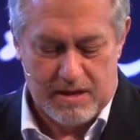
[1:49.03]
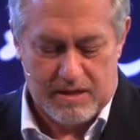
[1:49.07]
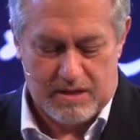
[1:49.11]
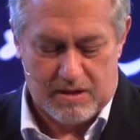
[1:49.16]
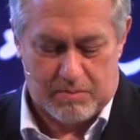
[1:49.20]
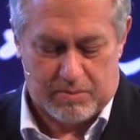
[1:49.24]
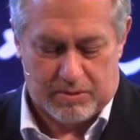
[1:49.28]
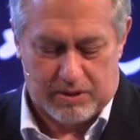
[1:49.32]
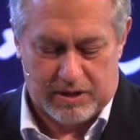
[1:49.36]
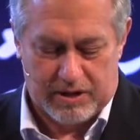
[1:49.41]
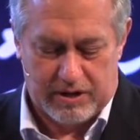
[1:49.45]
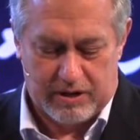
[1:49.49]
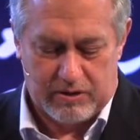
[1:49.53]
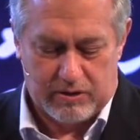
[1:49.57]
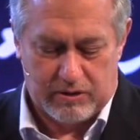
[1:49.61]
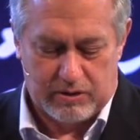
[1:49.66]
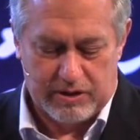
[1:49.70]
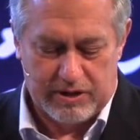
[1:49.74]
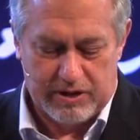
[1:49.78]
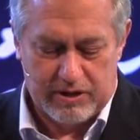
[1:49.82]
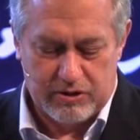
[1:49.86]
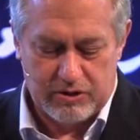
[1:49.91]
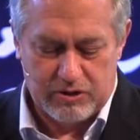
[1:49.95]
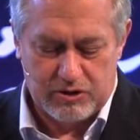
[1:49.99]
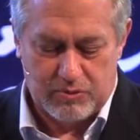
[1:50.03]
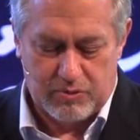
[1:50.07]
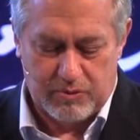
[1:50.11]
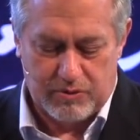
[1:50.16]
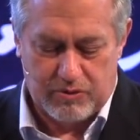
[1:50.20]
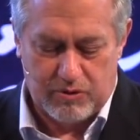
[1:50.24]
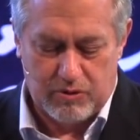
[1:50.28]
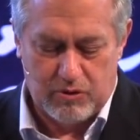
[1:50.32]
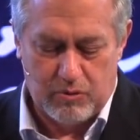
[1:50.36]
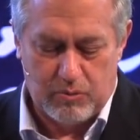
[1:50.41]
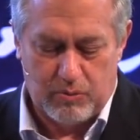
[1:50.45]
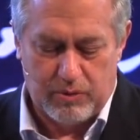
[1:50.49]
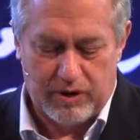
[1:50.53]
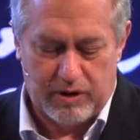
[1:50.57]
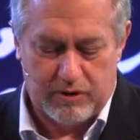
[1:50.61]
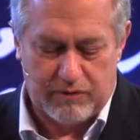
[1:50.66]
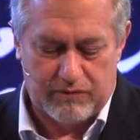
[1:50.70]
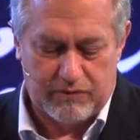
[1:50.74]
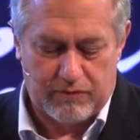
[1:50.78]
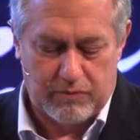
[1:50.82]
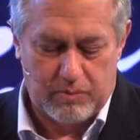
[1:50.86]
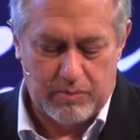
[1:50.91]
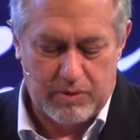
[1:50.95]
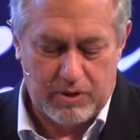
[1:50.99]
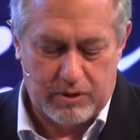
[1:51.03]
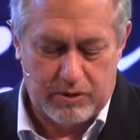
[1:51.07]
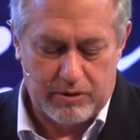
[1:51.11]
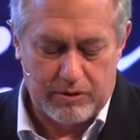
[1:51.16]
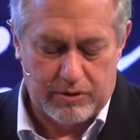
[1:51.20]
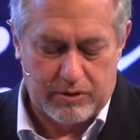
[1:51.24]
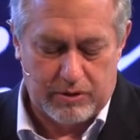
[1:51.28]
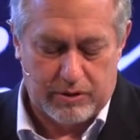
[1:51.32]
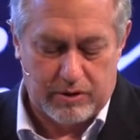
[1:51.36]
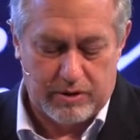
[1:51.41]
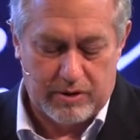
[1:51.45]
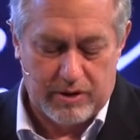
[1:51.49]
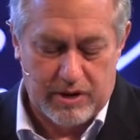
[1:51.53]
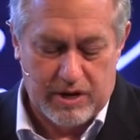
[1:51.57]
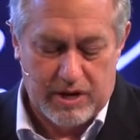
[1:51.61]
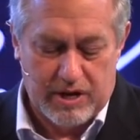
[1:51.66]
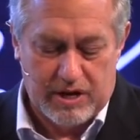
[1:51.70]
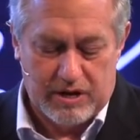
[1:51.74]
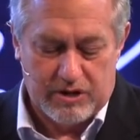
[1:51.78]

The political leaders with whom we are familiar